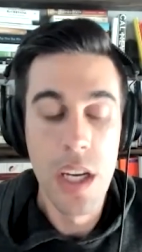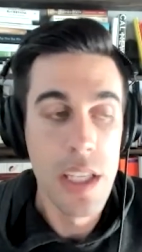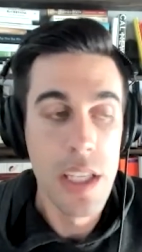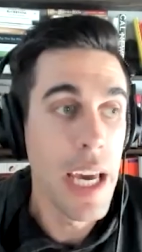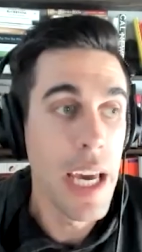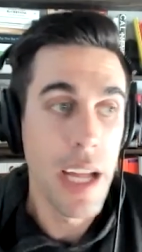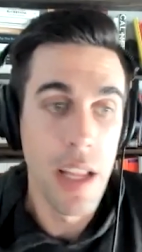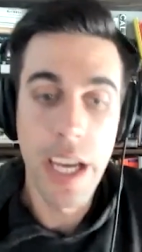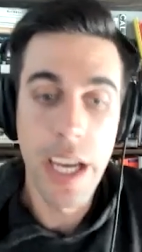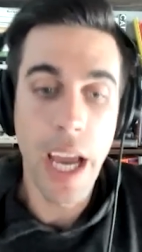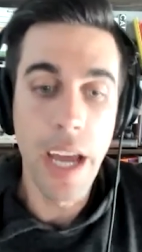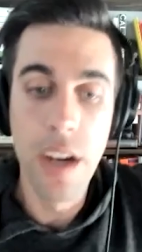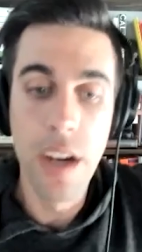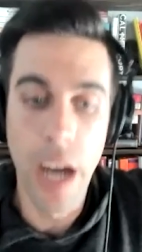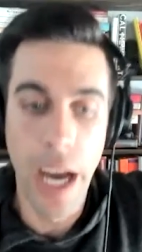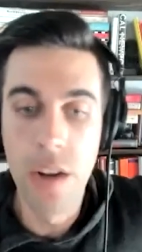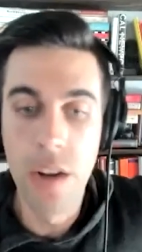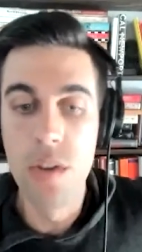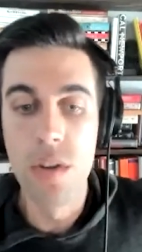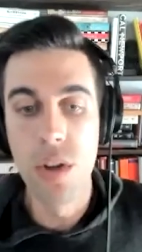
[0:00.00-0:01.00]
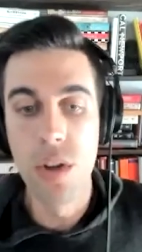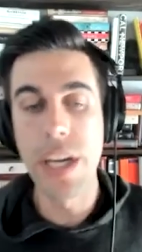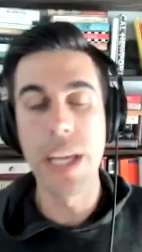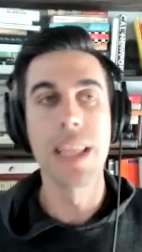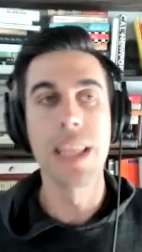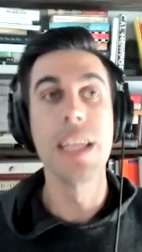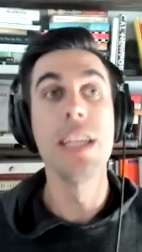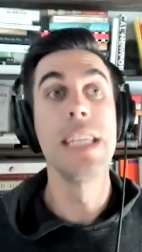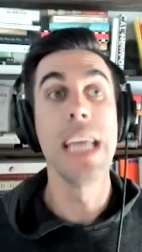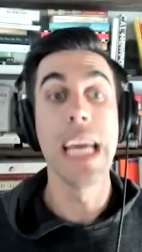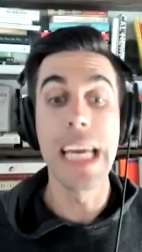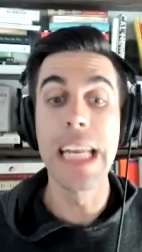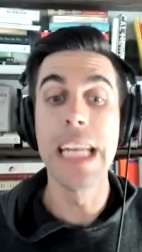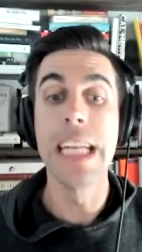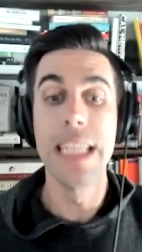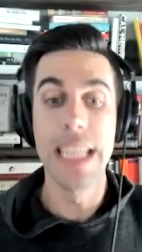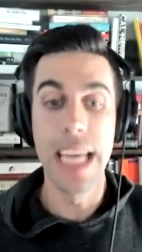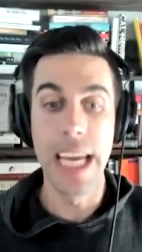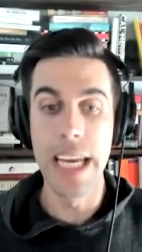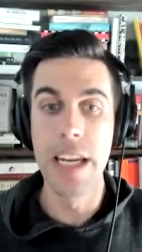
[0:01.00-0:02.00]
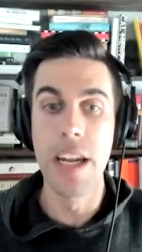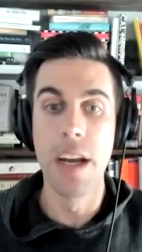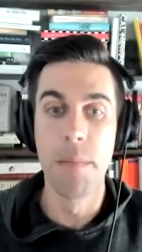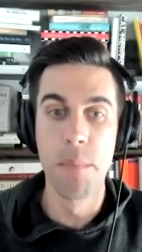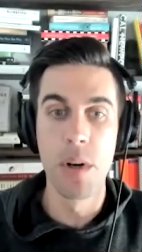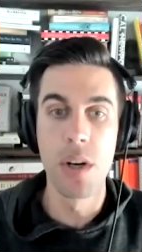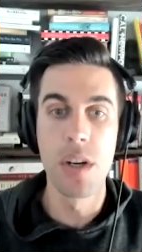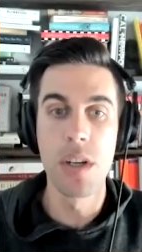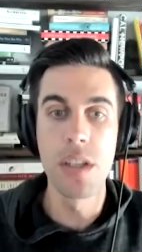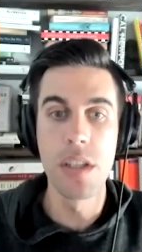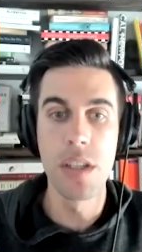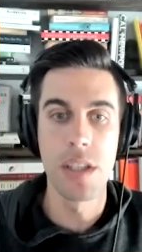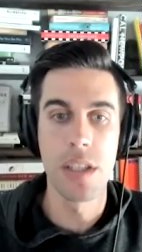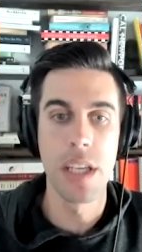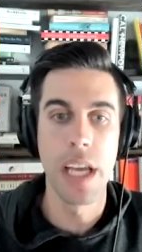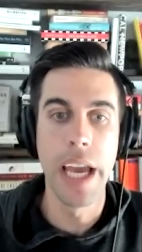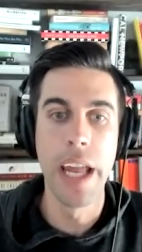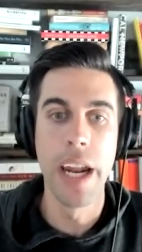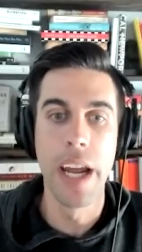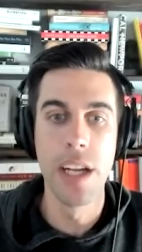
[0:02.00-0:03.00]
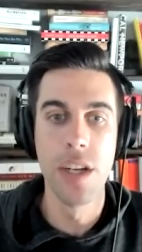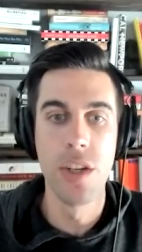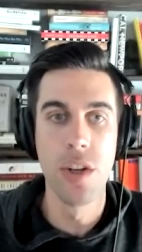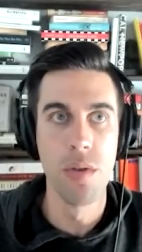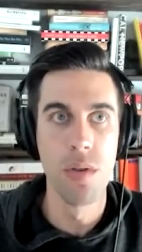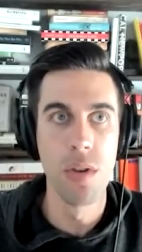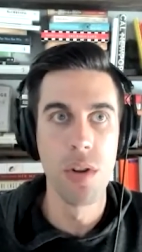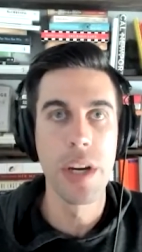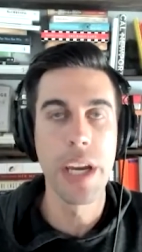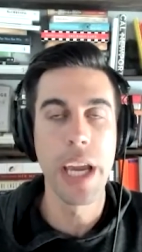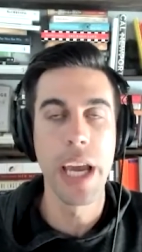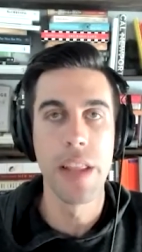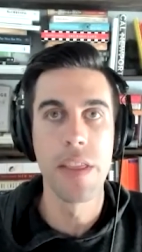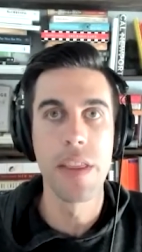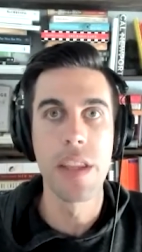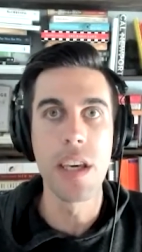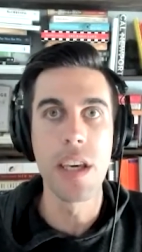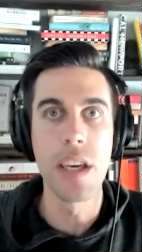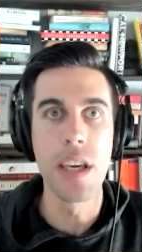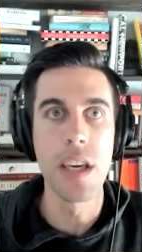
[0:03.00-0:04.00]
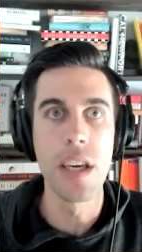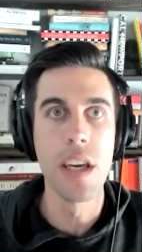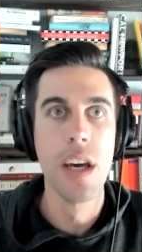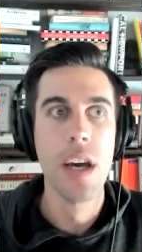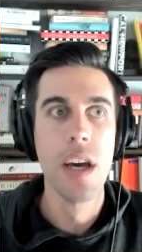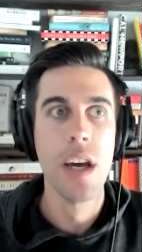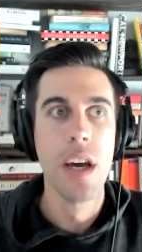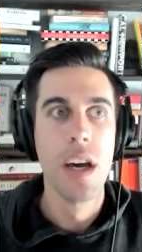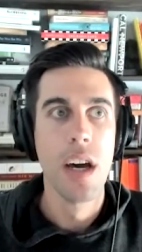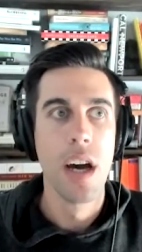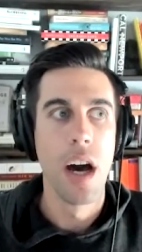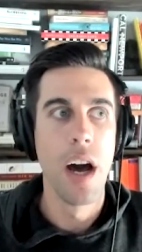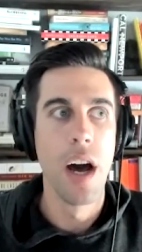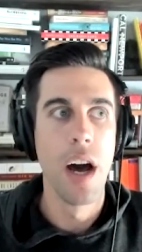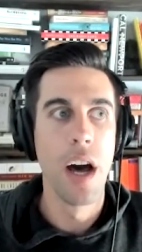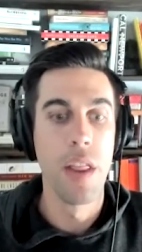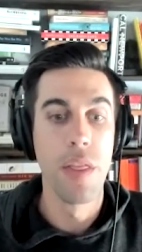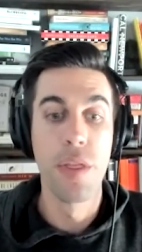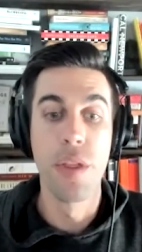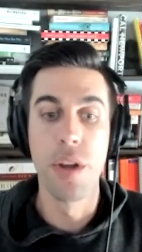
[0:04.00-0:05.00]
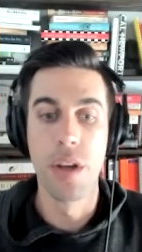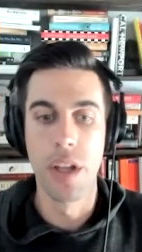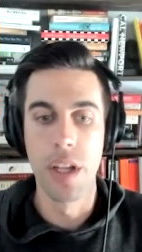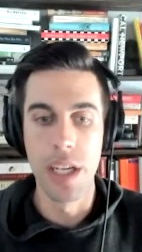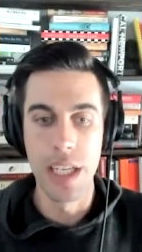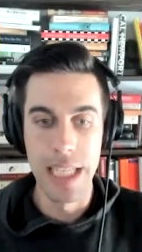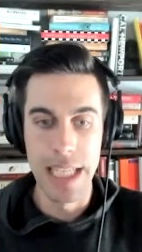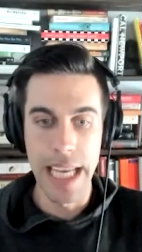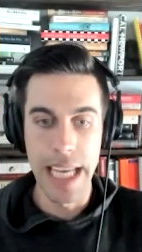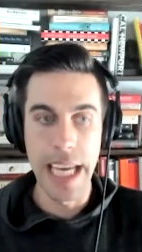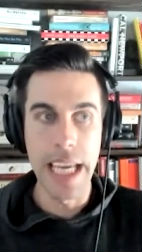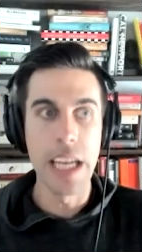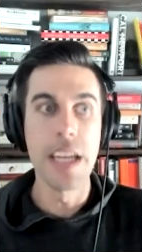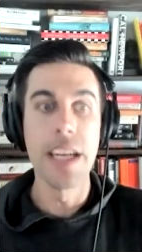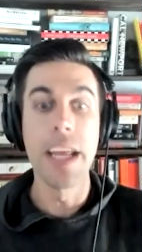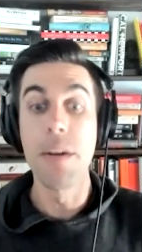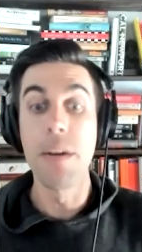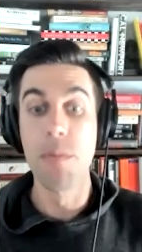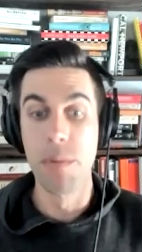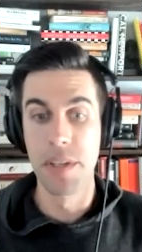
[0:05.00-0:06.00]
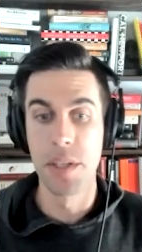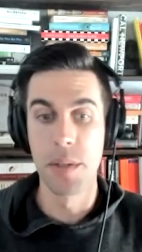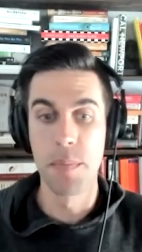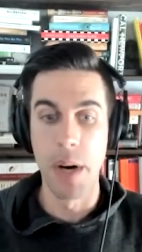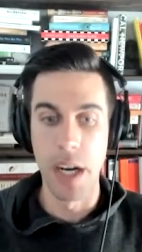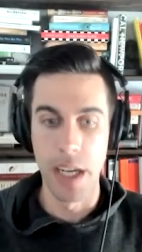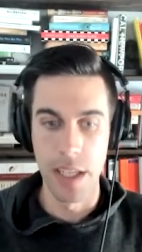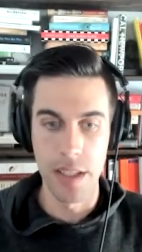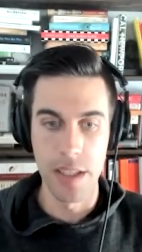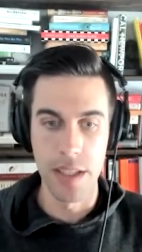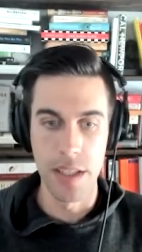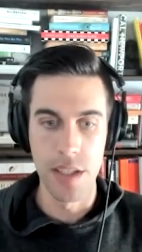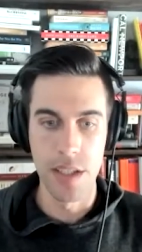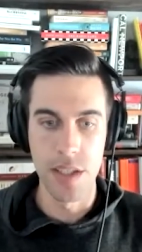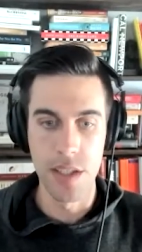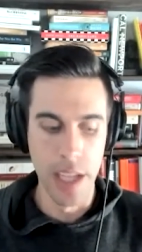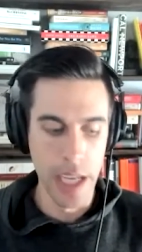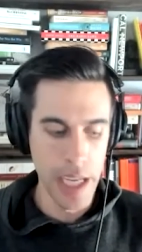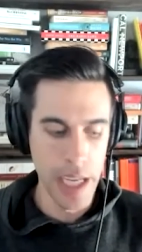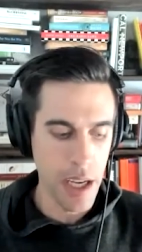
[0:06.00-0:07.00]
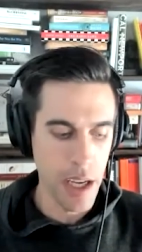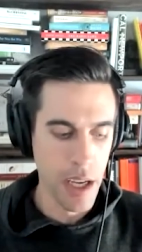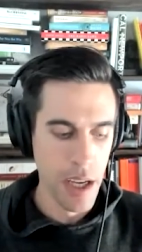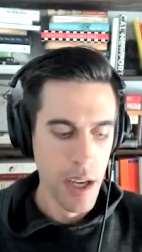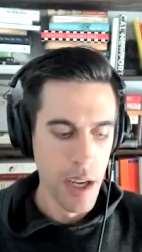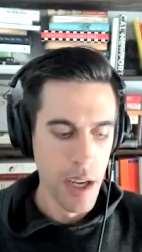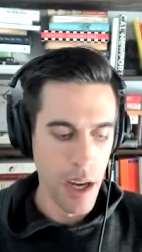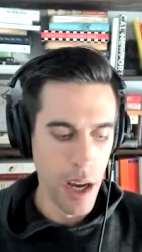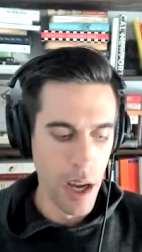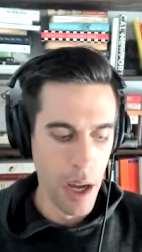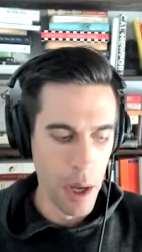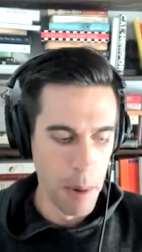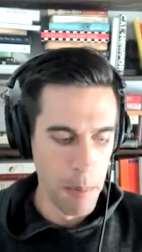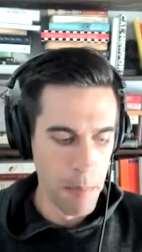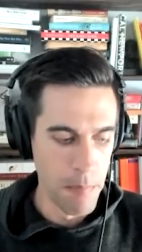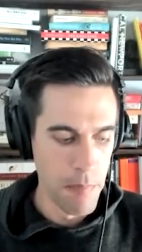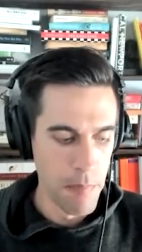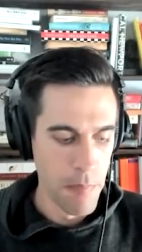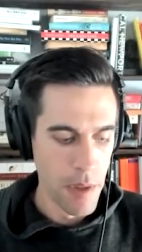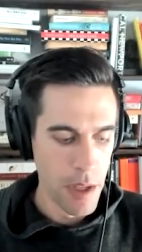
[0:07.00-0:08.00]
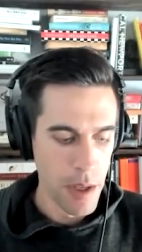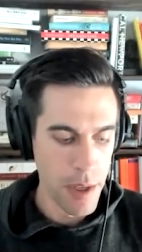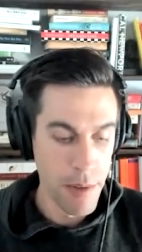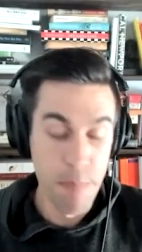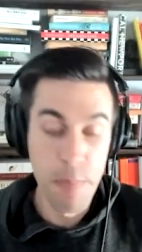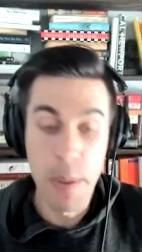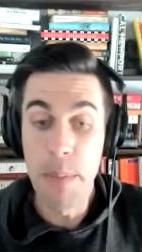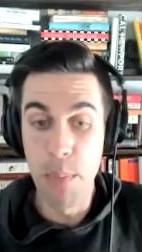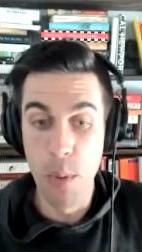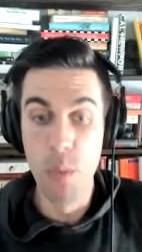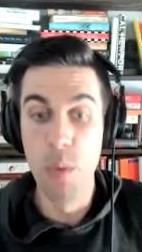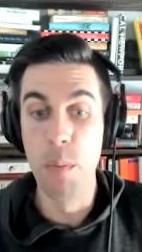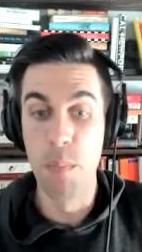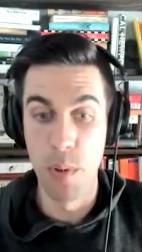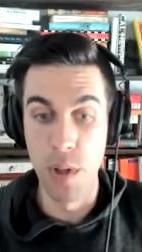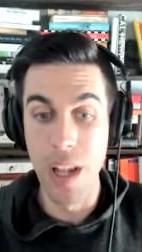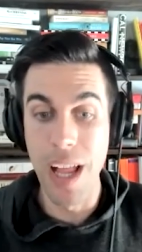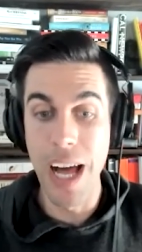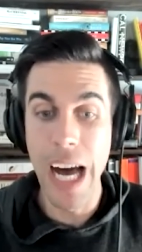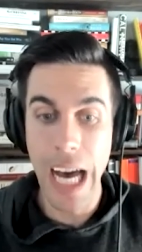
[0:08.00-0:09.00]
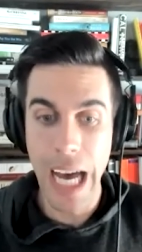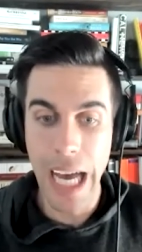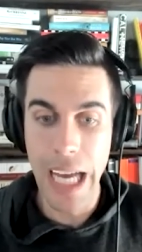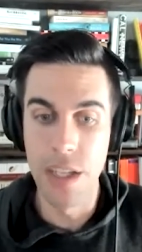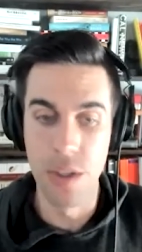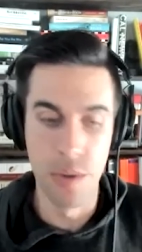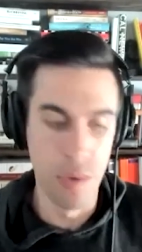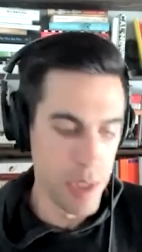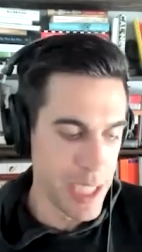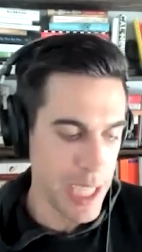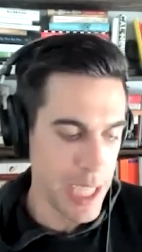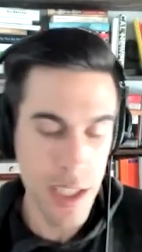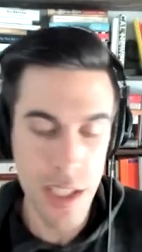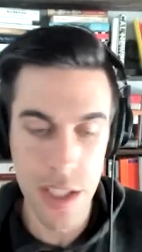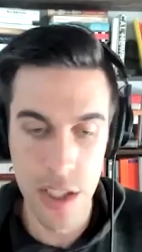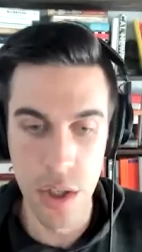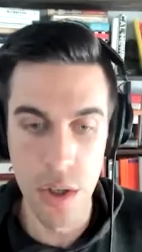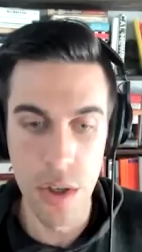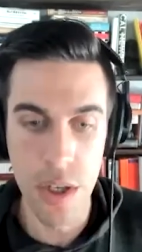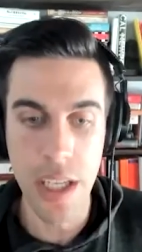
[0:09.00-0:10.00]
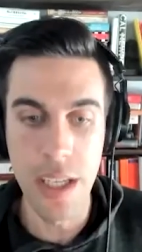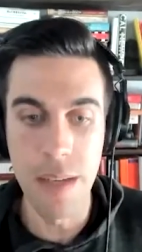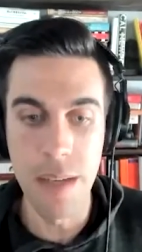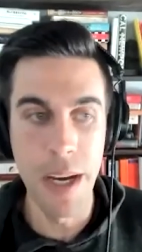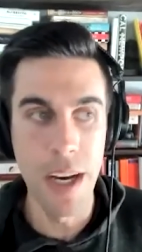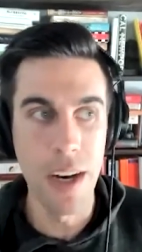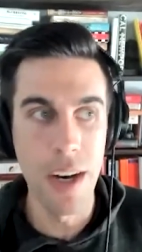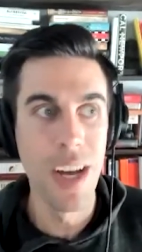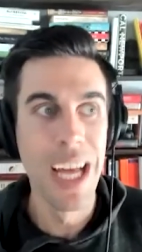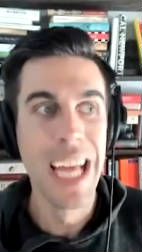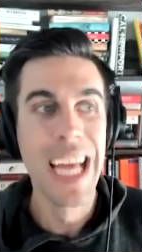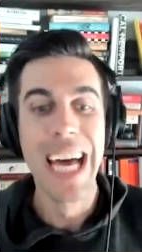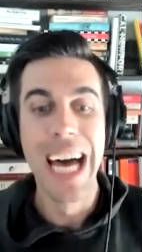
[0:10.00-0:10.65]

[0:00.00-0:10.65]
yeah, like I, I don't look at the day to day numbers and I don't look at the uh, the day to day responses. Like um, if people reply to a Daily Stoic email,